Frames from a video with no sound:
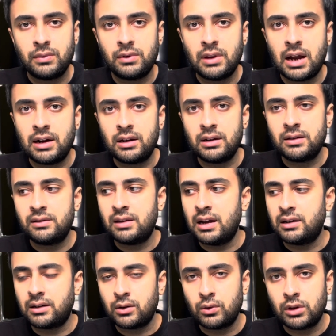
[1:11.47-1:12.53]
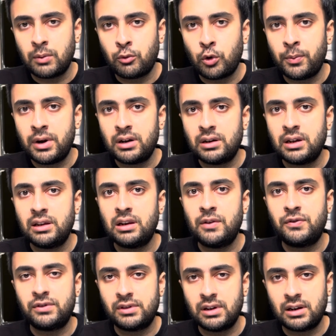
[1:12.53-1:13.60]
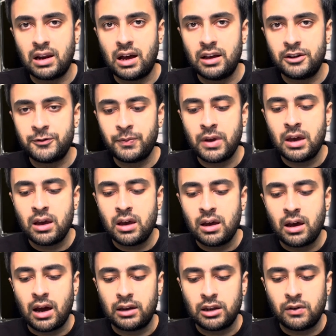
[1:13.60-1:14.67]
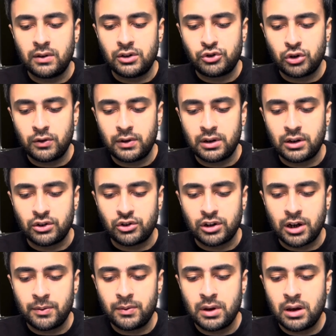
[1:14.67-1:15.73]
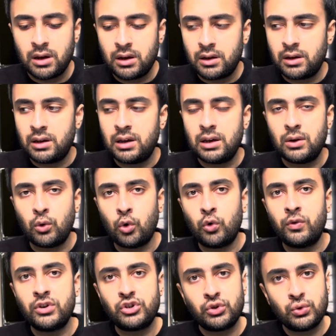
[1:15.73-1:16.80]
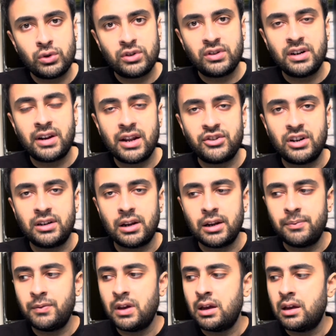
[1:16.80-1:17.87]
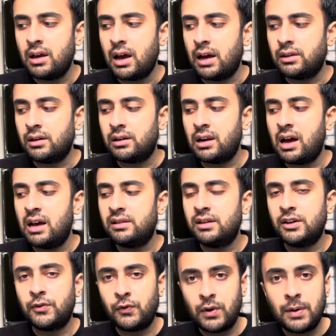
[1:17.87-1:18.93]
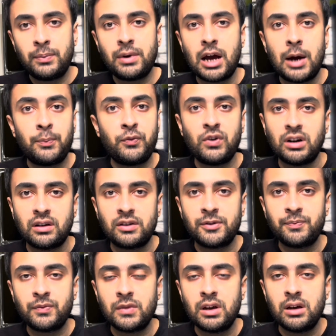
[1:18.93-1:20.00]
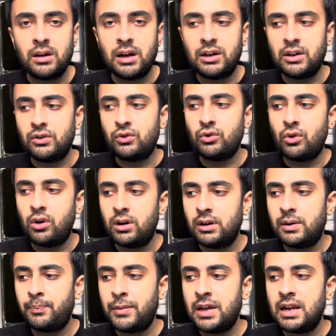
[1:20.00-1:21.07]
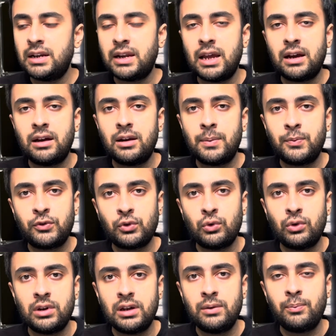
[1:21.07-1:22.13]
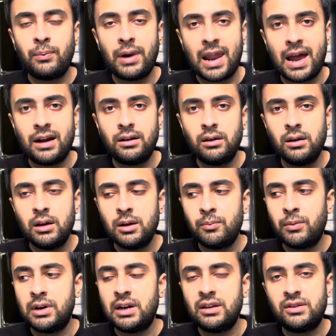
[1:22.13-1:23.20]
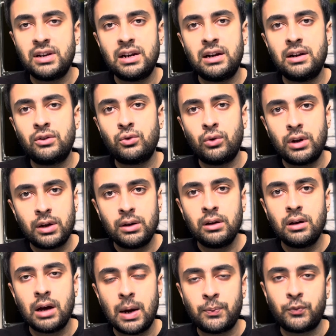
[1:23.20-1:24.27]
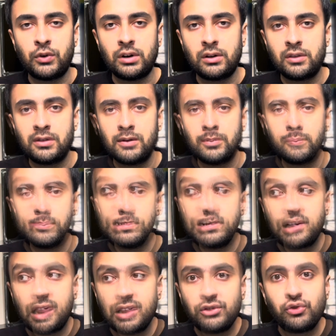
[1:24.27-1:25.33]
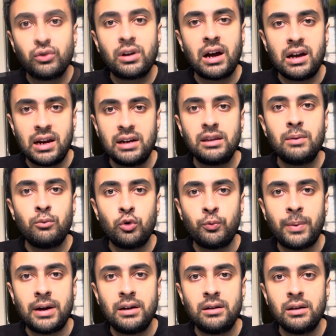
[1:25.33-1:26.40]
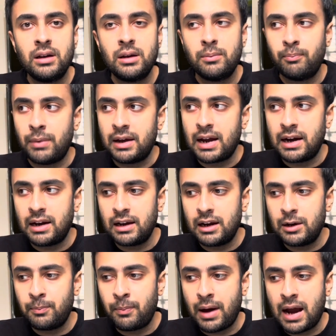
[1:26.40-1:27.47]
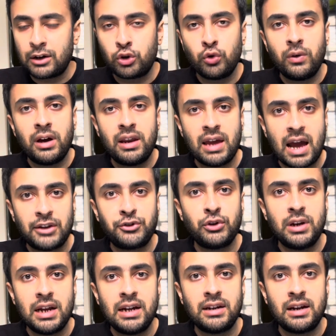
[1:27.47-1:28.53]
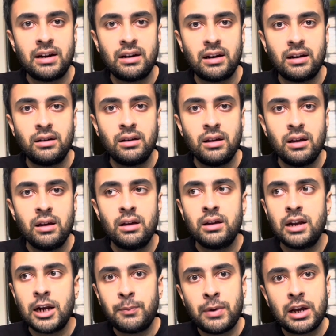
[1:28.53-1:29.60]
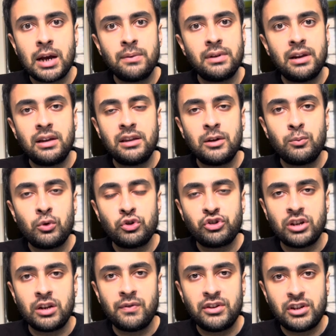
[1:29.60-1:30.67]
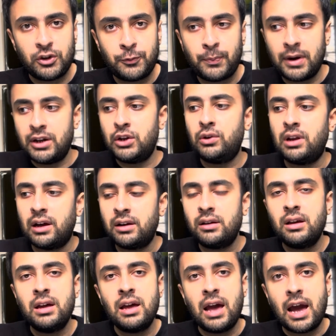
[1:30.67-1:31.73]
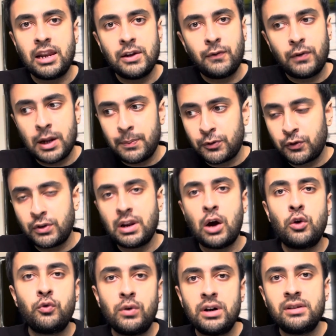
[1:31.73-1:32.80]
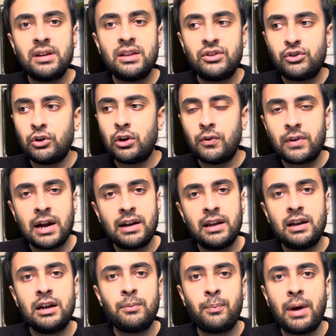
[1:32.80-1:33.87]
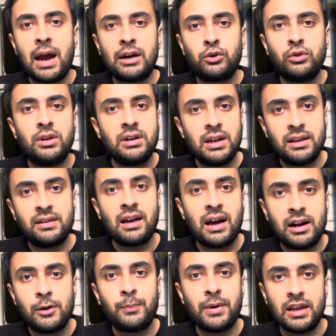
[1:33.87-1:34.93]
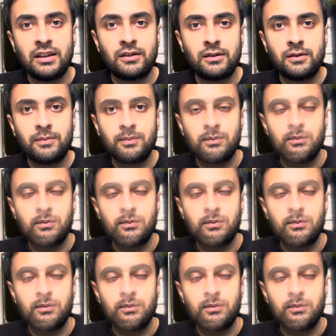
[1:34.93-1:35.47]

that is set the moment he lifts the glass and the virtue of inertia, he overshoots the trajectory and the glass is flipped upwards. It is not being taken up slowly, planned, but instead it is going upwards. And when he tries to correct the moment by getting it back to where he actually intended, it becomes another motion which is pendular and he flips downwards instead of getting it back to the desired place.